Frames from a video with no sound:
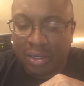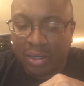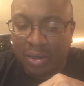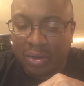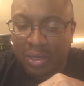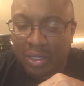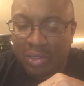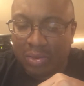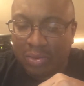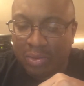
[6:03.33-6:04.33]
Don't need
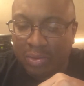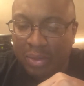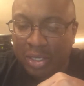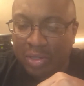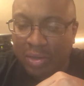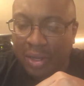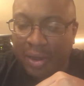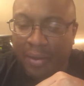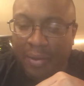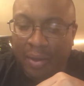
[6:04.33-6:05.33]
too much on
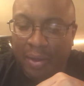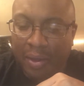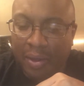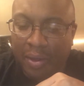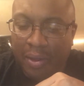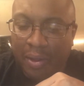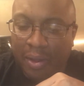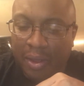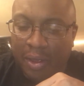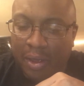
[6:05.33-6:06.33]
there.
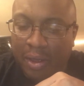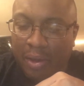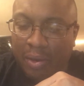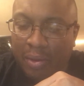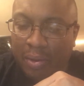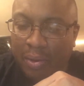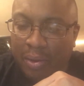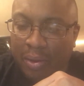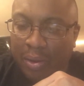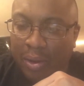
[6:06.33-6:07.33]
There you go.
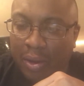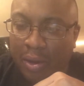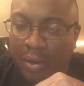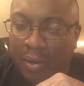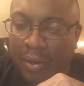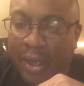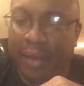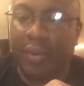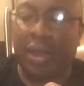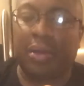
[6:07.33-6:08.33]

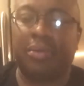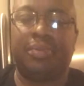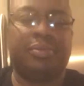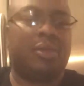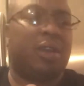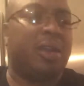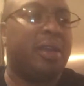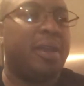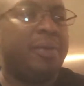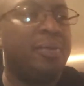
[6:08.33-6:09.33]
Alright, there. Alright,
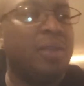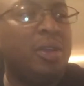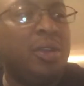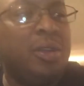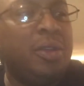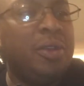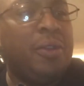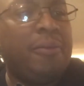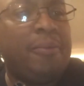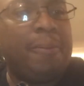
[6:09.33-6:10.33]
now,
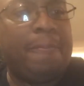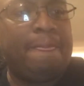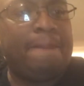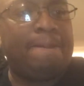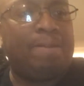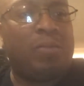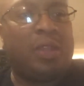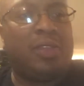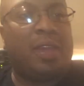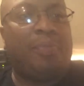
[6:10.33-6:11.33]
at that